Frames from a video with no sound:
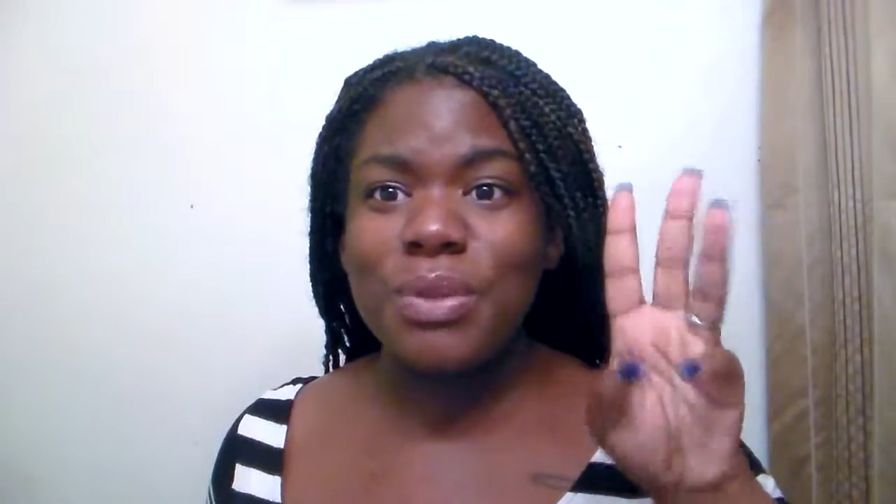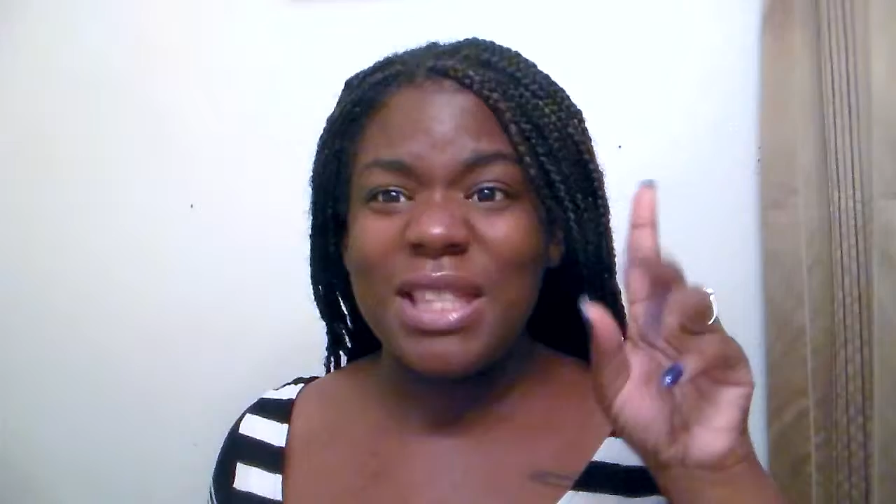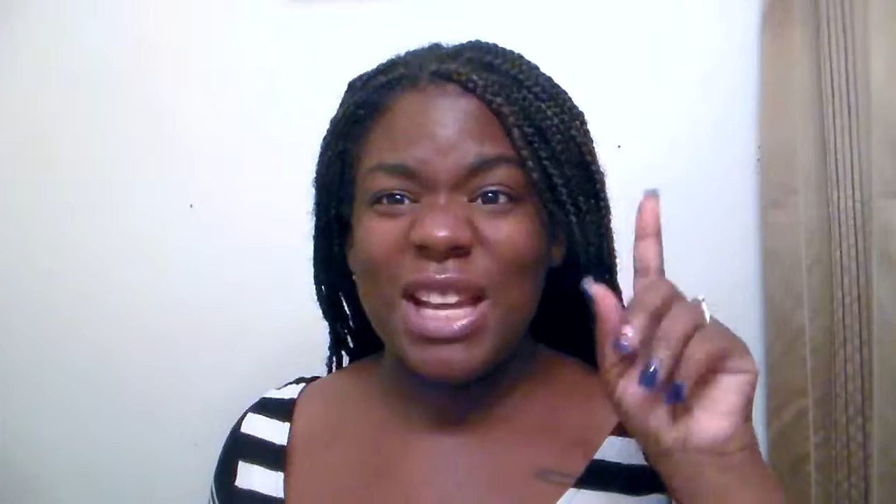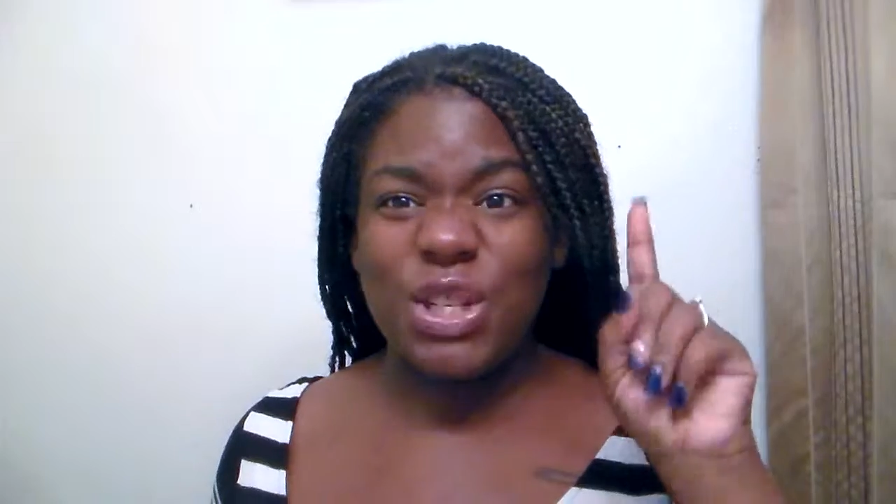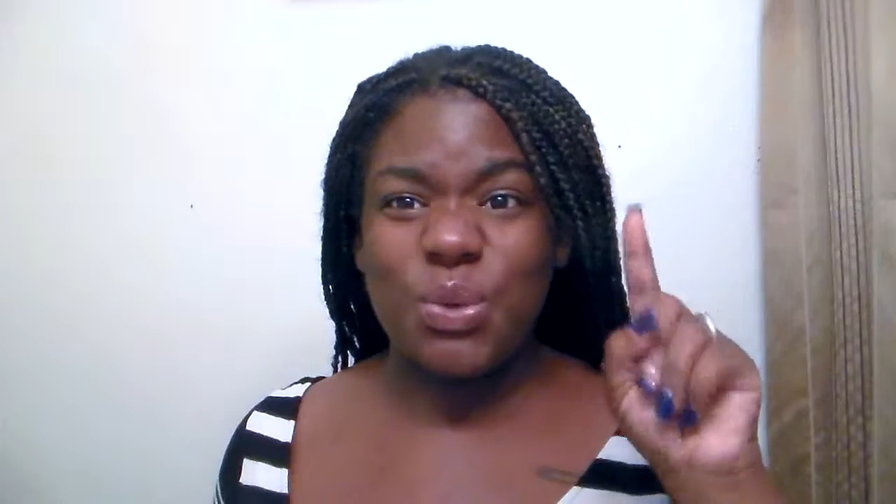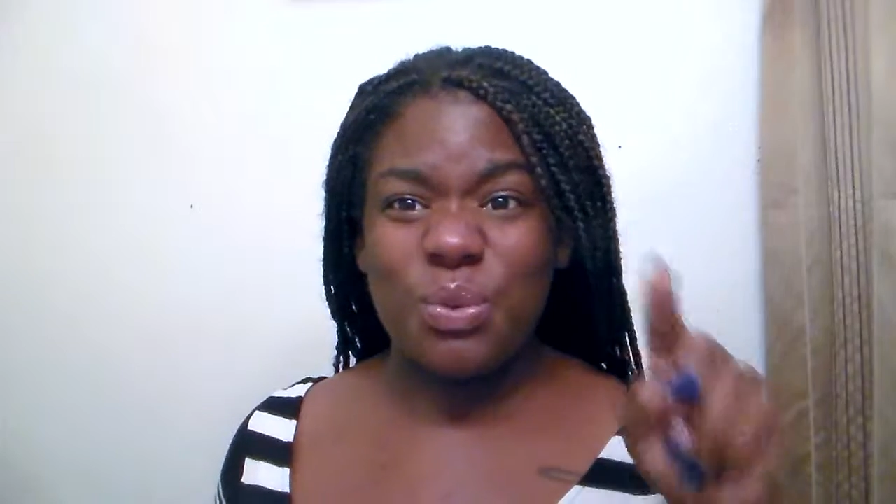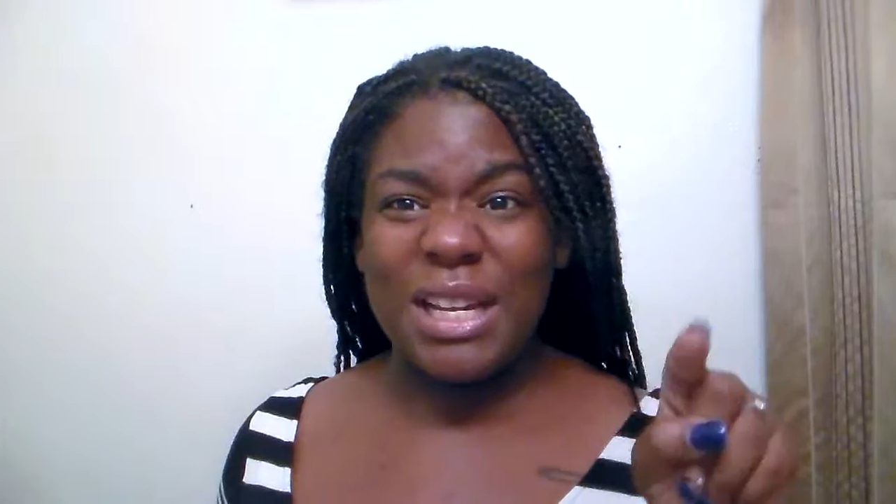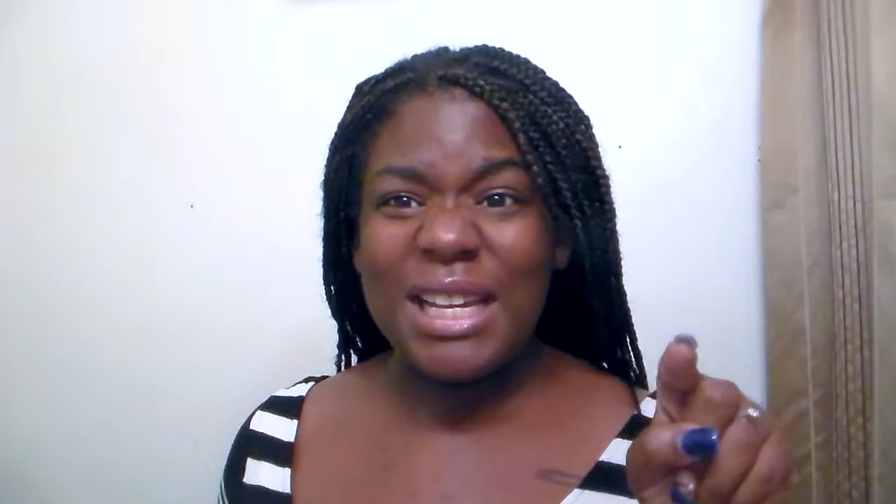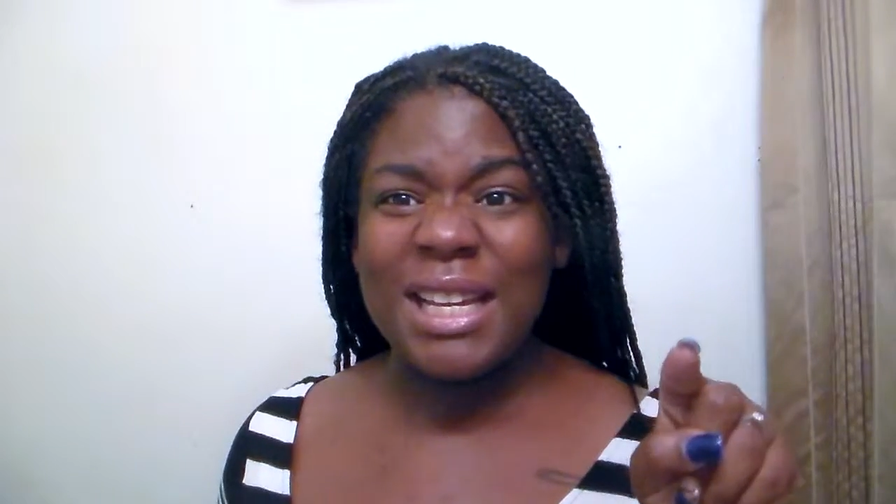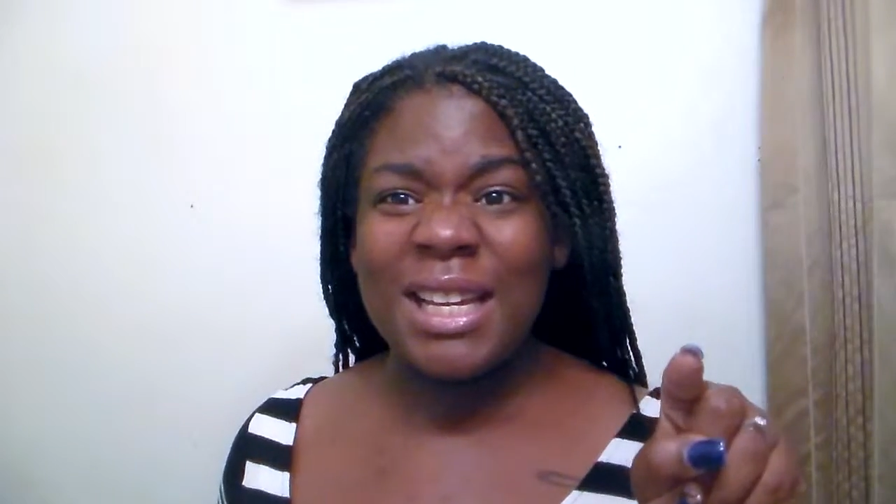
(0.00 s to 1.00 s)
with that
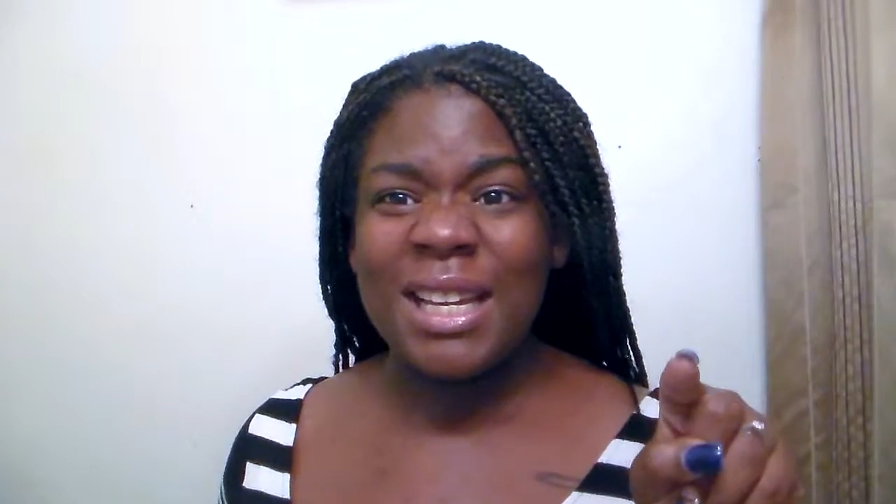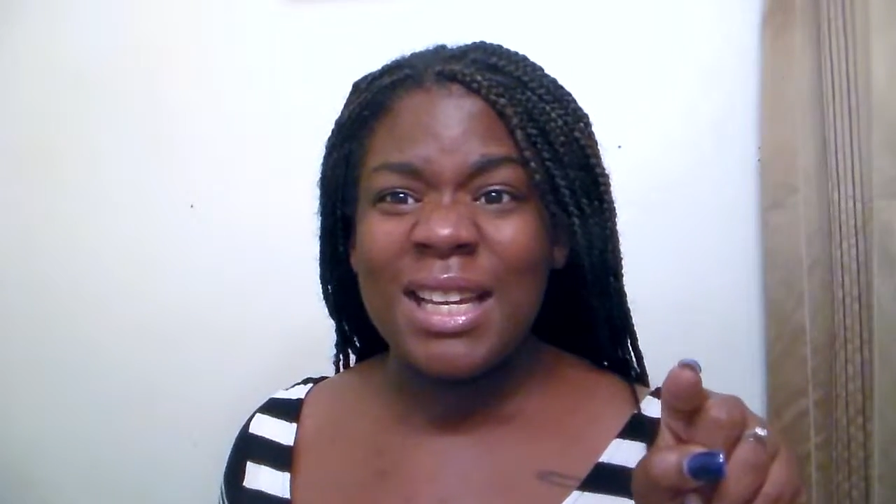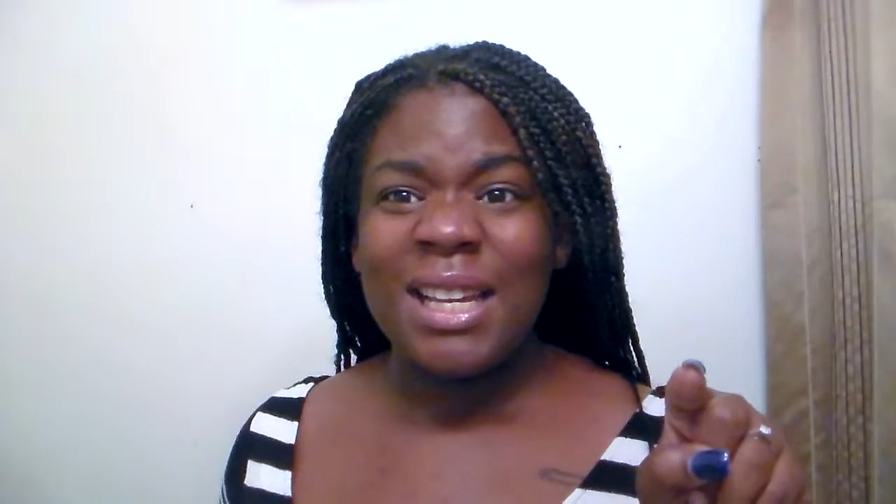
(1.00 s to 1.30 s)
drink?